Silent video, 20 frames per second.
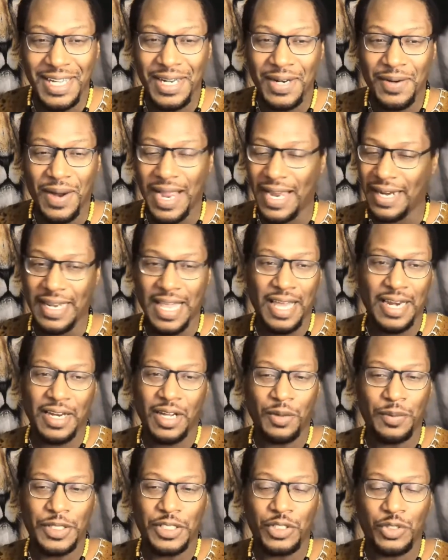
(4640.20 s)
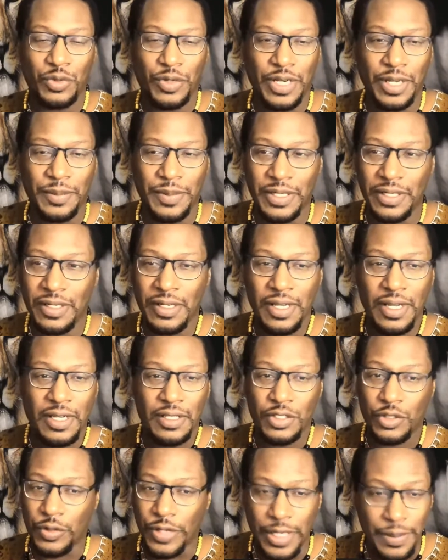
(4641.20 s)
Right now they're gonna be streaming.
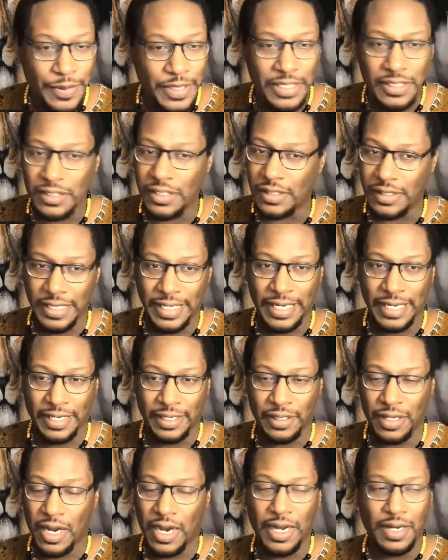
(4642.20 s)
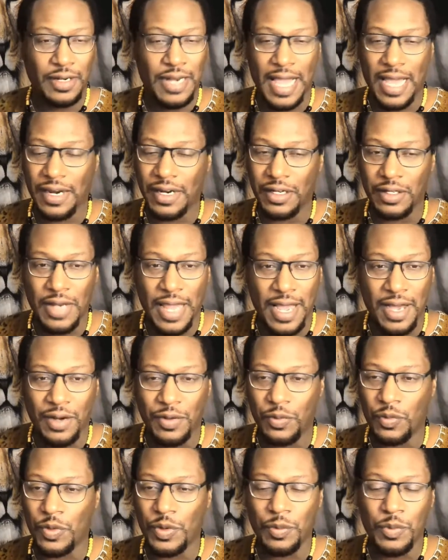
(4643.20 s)
Streaming is the thing, right? Now
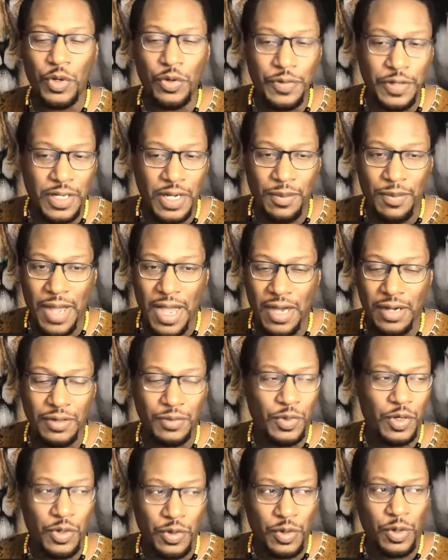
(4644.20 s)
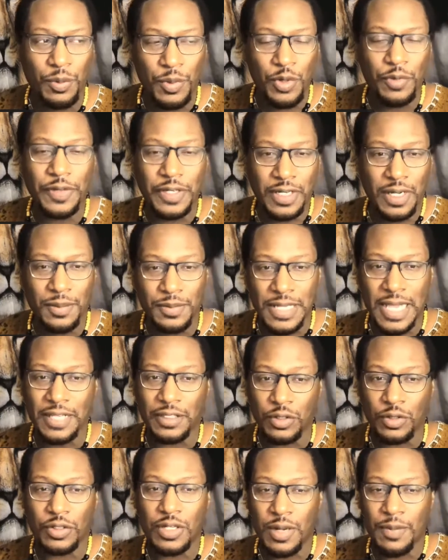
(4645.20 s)
when the movie comes out,
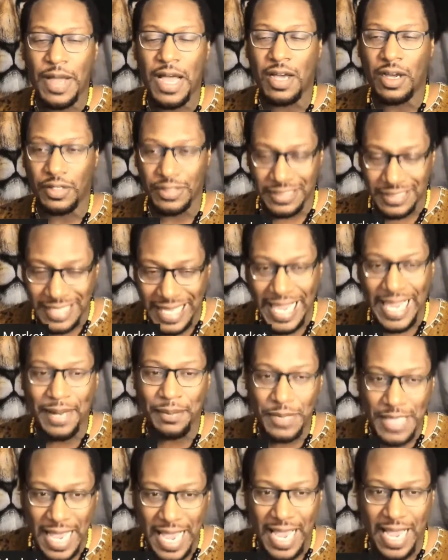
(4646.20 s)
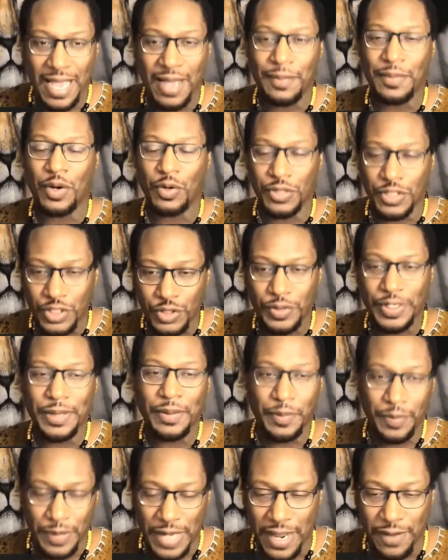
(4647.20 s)
it's gonna come out at the same time on the
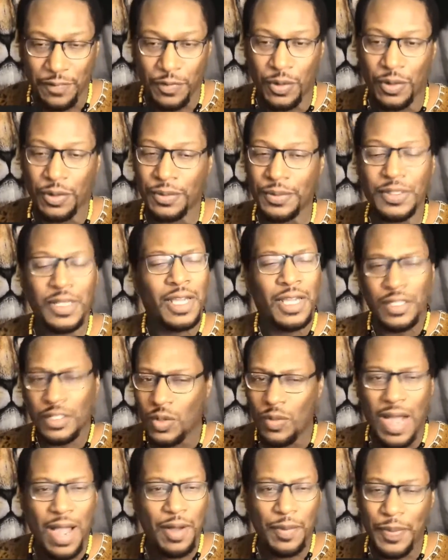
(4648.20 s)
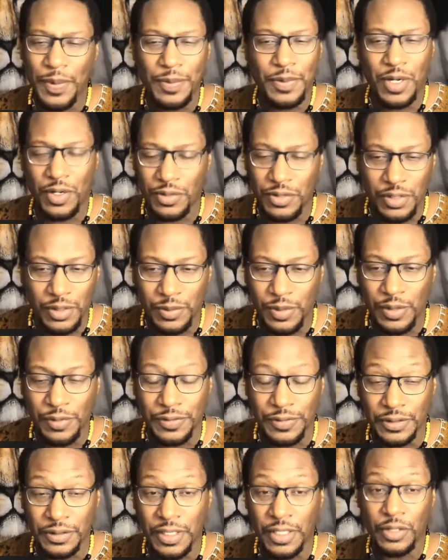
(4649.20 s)
streaming platforms. So why would people go to the
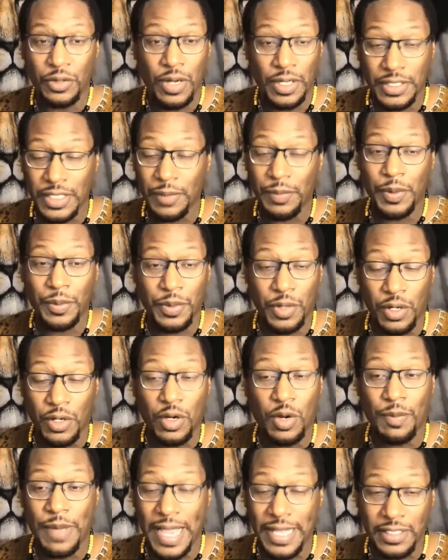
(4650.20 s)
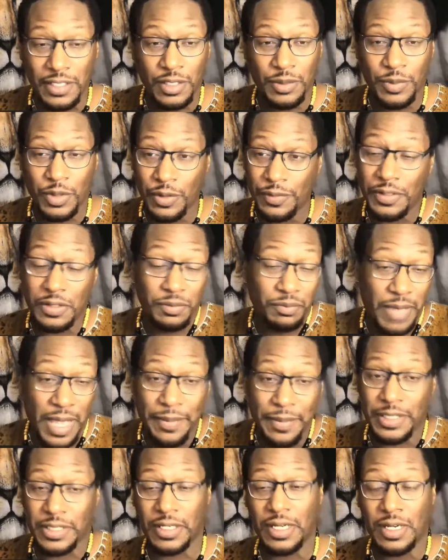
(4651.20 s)
movies? Do I think people are gonna go back to the movies?
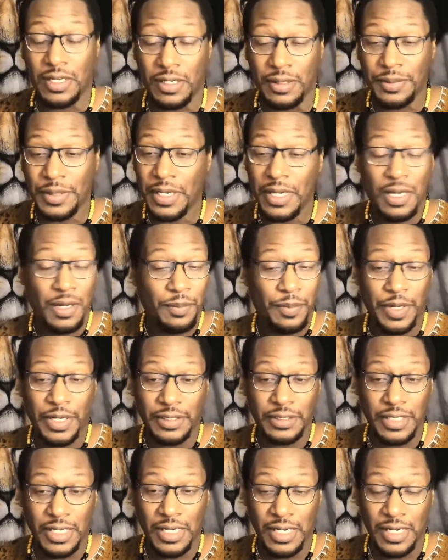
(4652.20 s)
Maybe some, but